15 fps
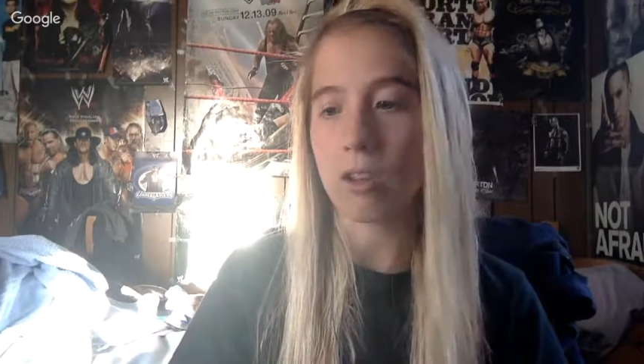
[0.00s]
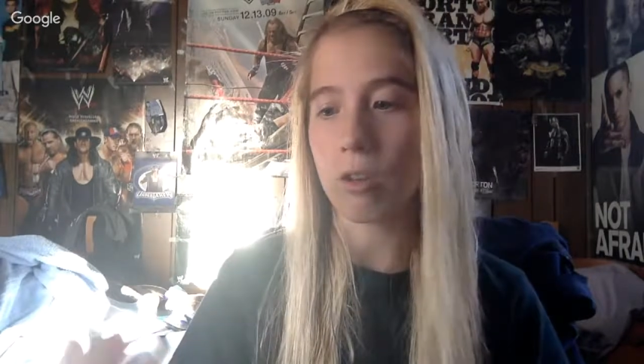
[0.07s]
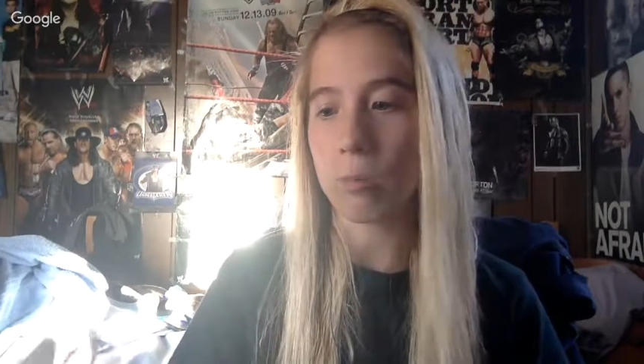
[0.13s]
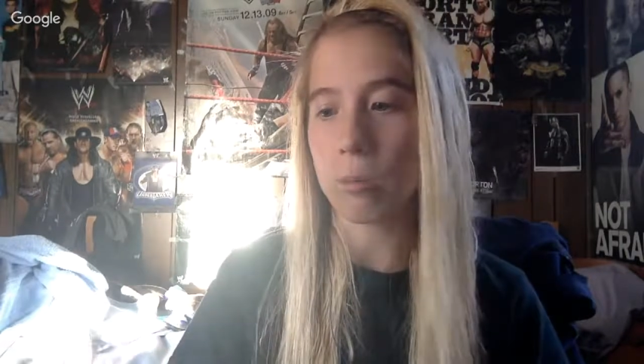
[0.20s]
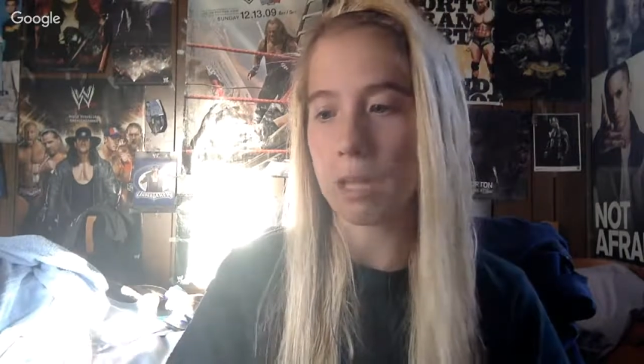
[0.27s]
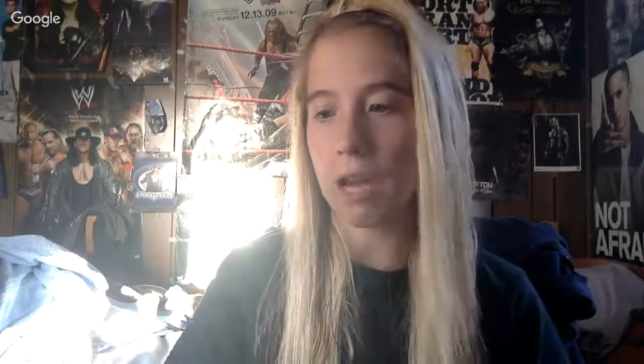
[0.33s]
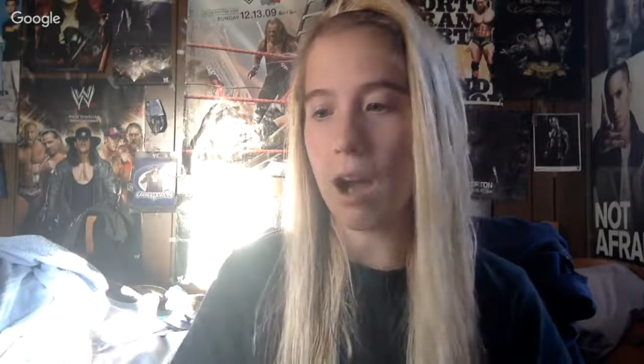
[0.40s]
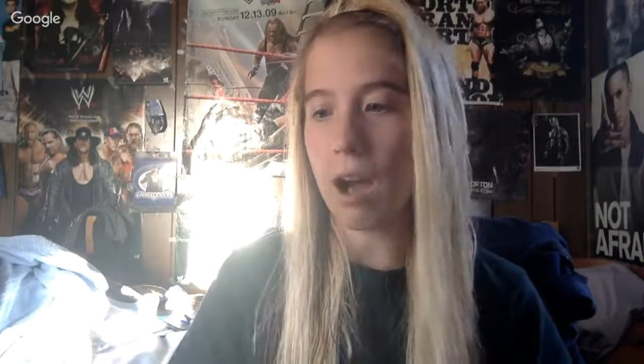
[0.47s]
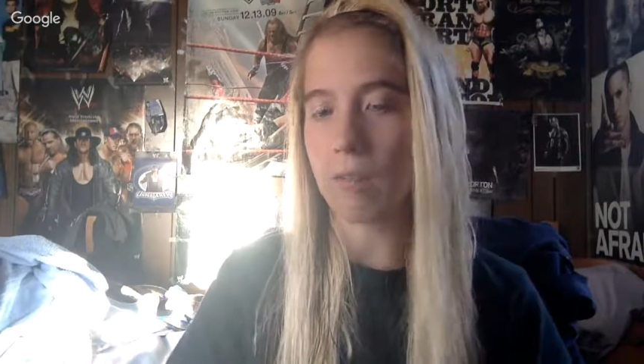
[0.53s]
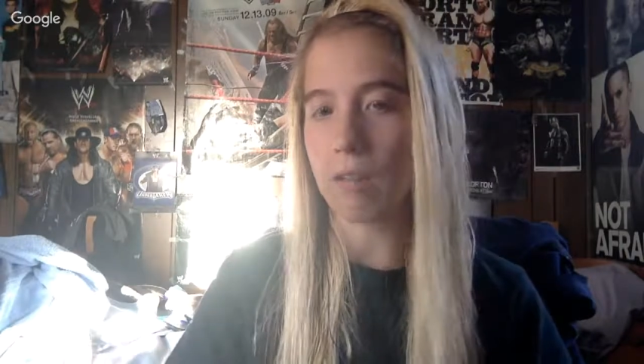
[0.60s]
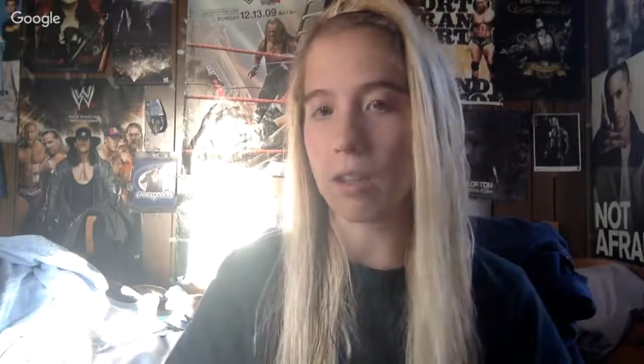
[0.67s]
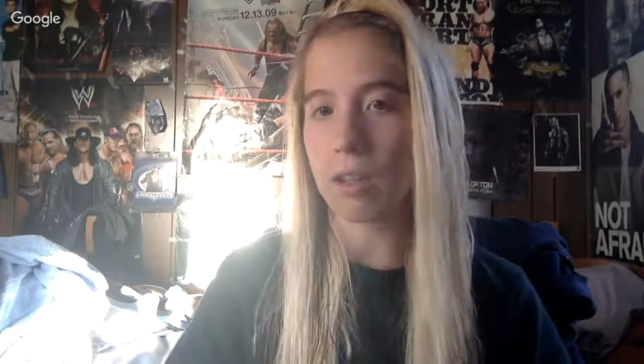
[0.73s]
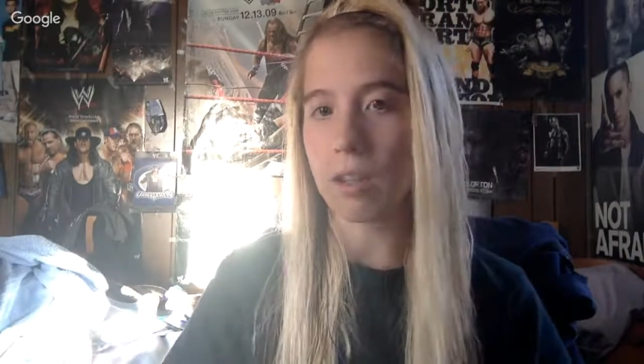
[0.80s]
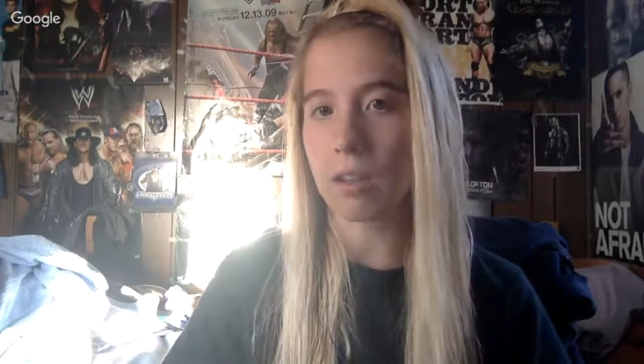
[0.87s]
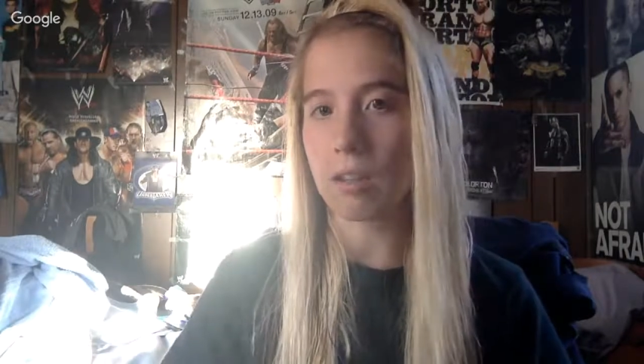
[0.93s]
to be
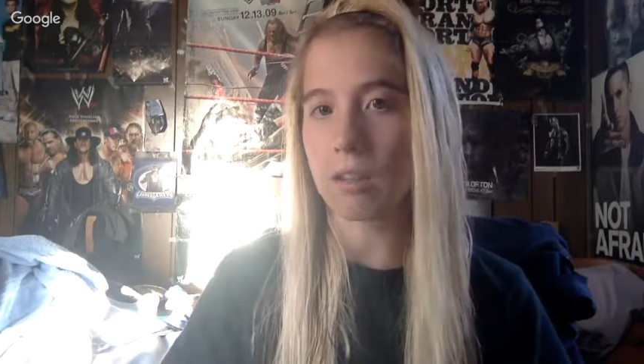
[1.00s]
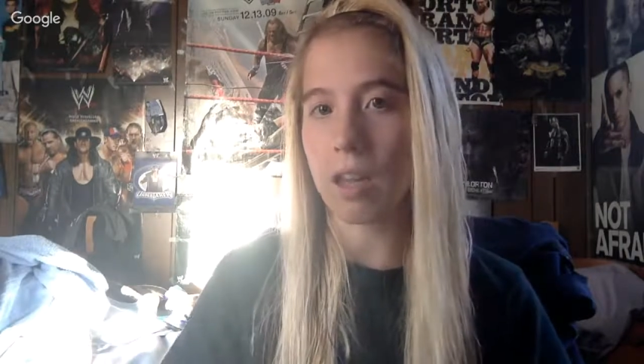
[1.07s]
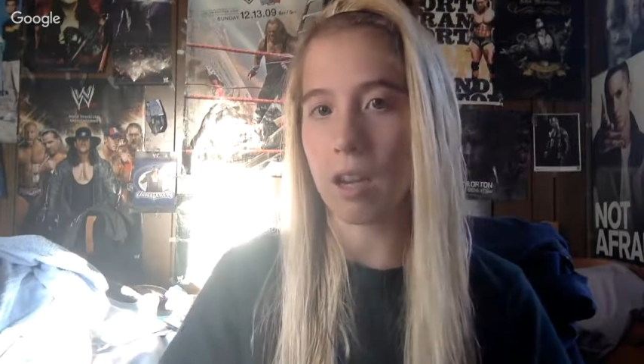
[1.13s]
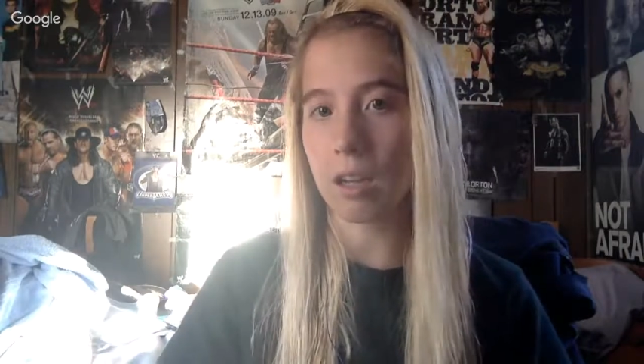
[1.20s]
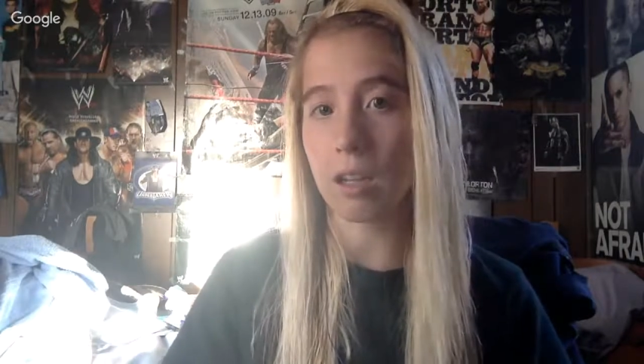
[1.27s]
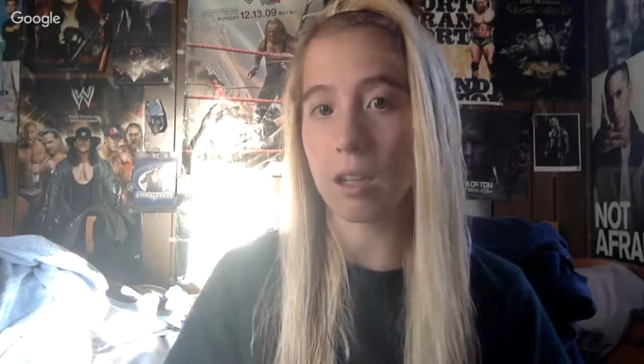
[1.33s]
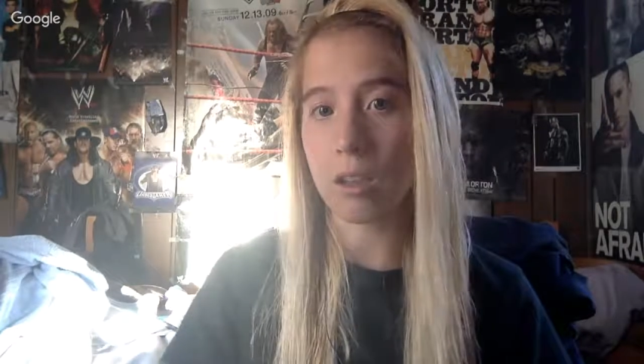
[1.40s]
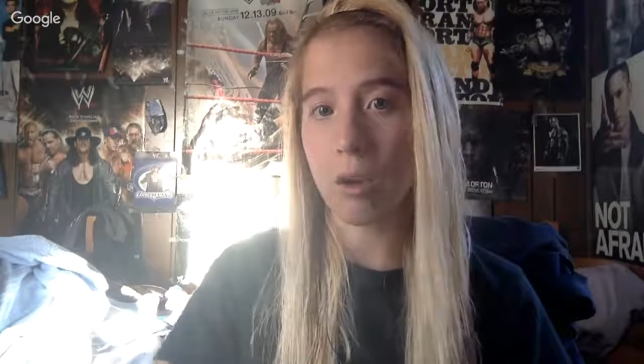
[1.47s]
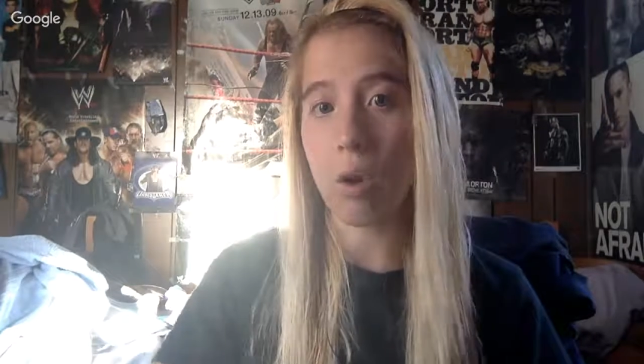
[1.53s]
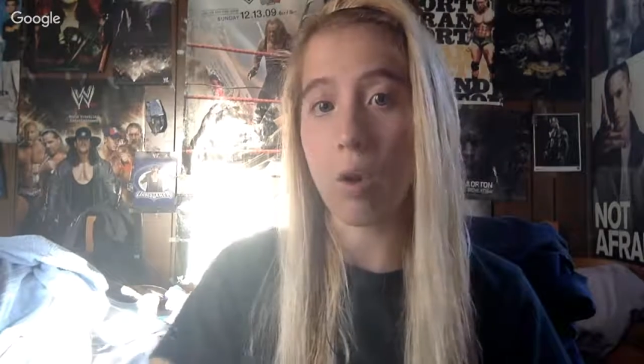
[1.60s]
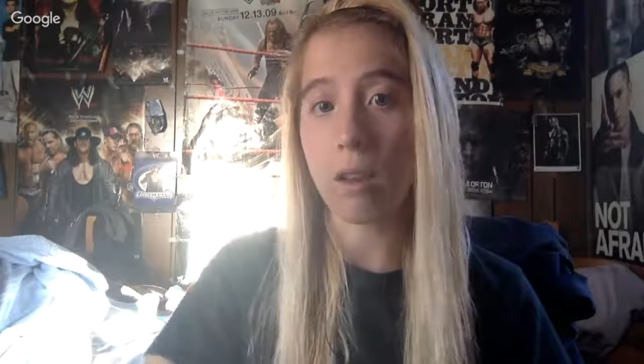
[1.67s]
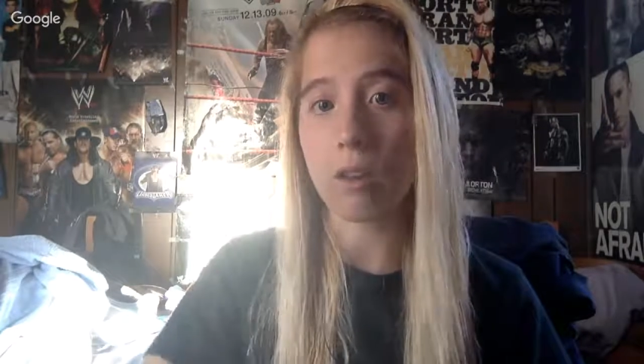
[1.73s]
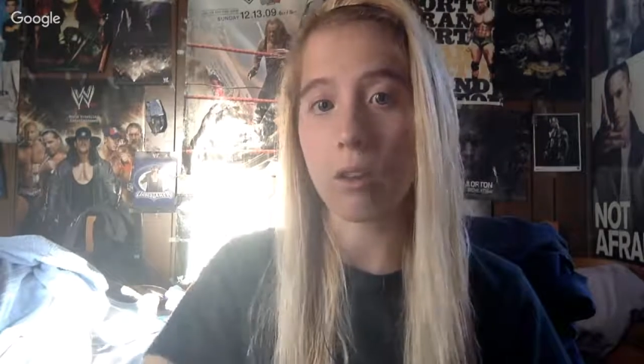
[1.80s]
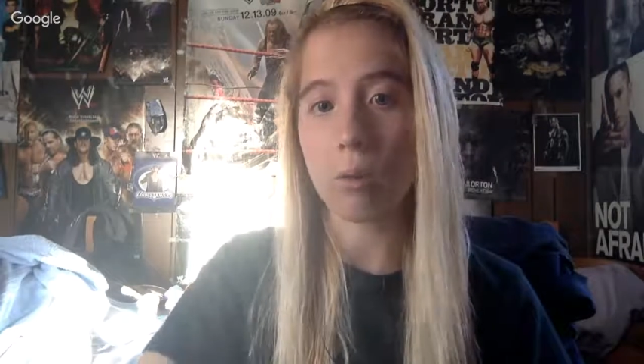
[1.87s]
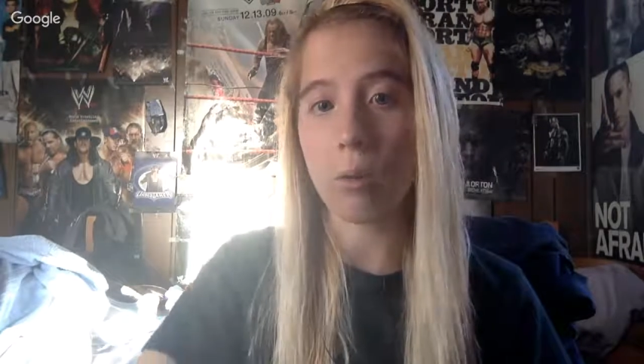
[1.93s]
obvious that he's
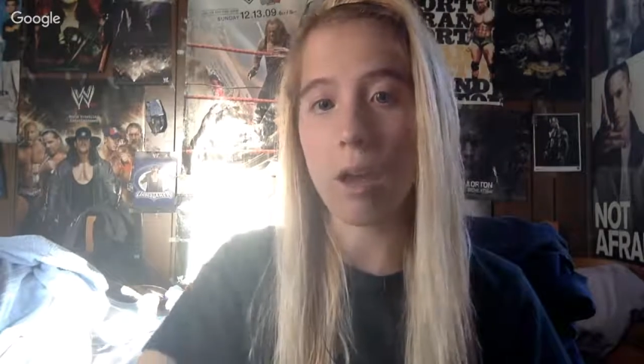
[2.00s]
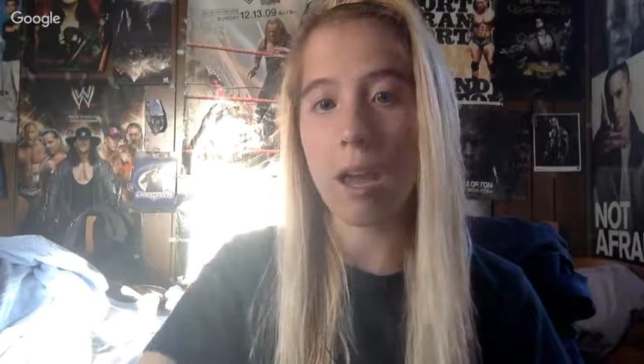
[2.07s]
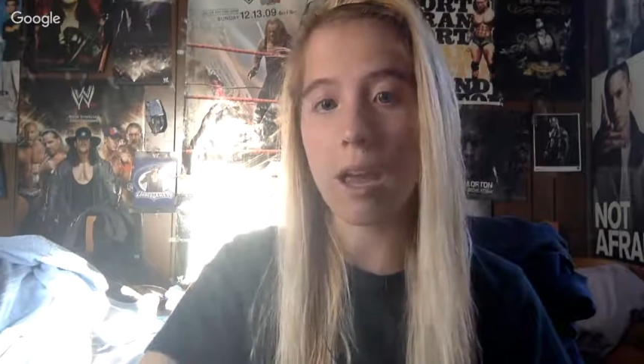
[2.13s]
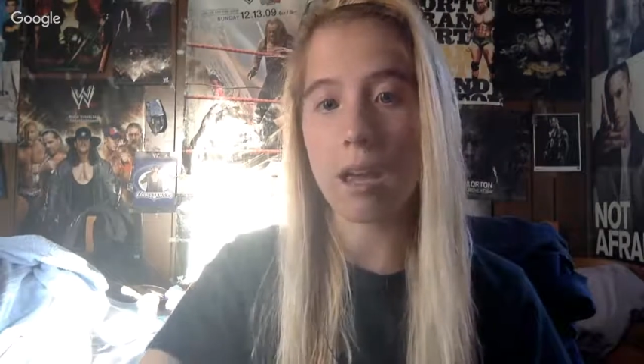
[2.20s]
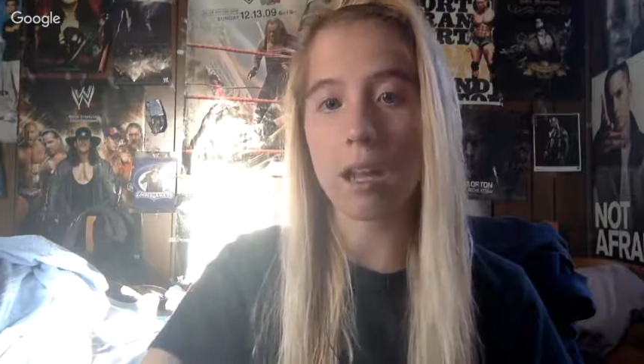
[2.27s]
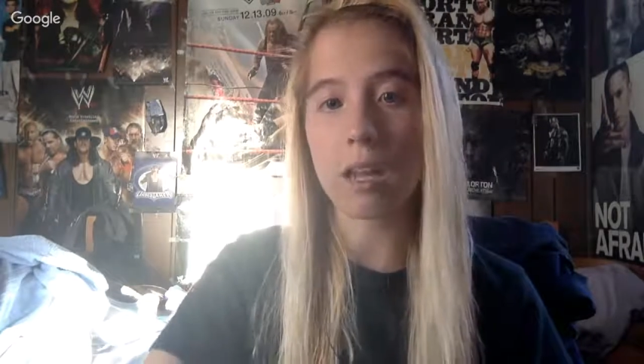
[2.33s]
going to win.